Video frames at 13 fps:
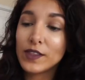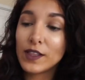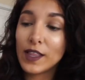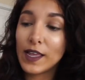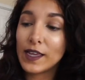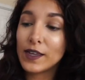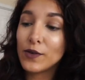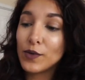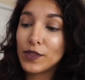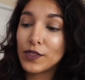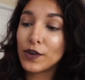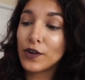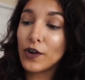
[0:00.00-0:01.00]
the leg
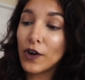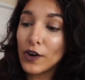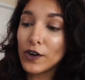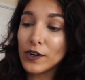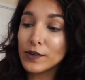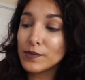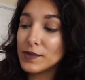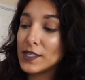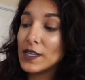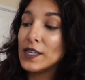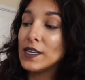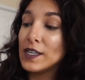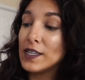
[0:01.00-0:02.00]
with their arms,
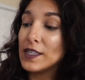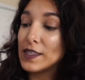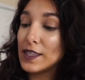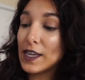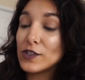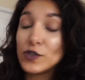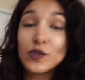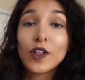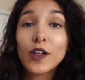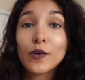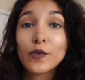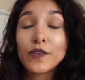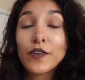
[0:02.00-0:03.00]
that dew
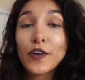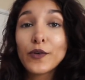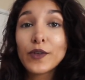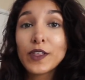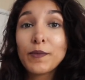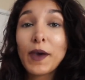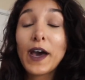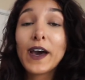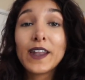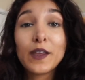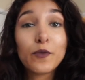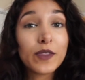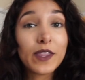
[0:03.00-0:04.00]
claw would have hurt really bad,
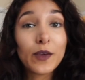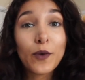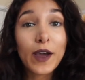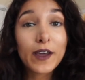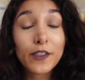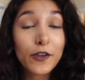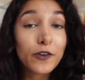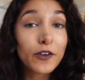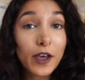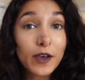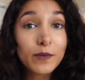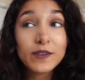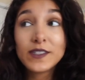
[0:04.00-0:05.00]
and when they wag their
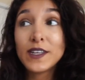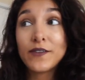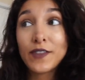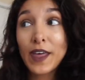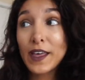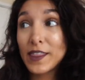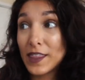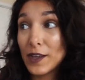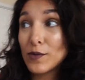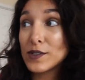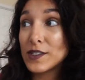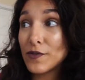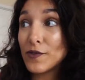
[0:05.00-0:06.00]
nubs, if that thing
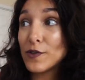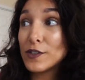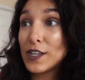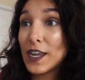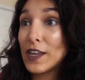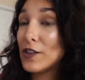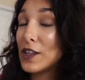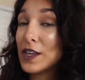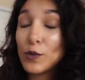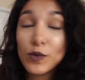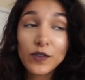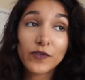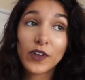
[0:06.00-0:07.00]
was a full tail, it
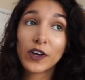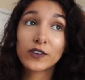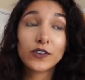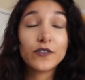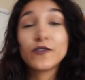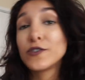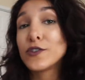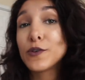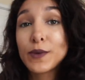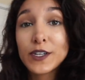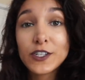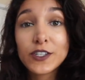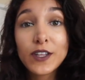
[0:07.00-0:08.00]
would have knocked over so
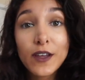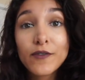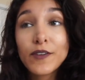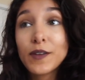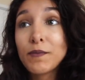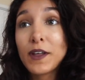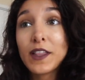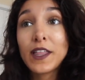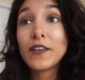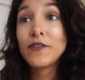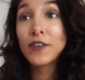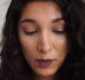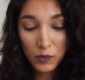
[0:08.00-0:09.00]
much stuff in my
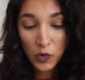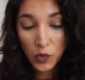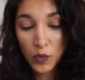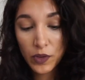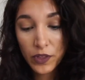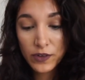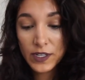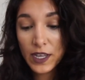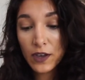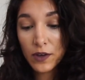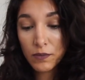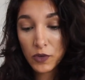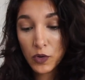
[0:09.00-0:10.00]
life. I'm cool with her
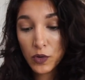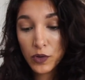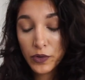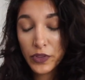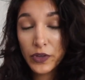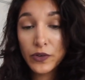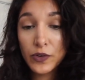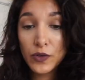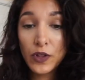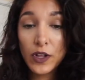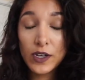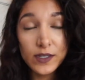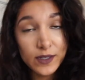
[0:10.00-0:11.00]
tail, I'm cool with her dew
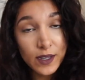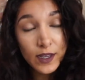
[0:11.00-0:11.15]
claws,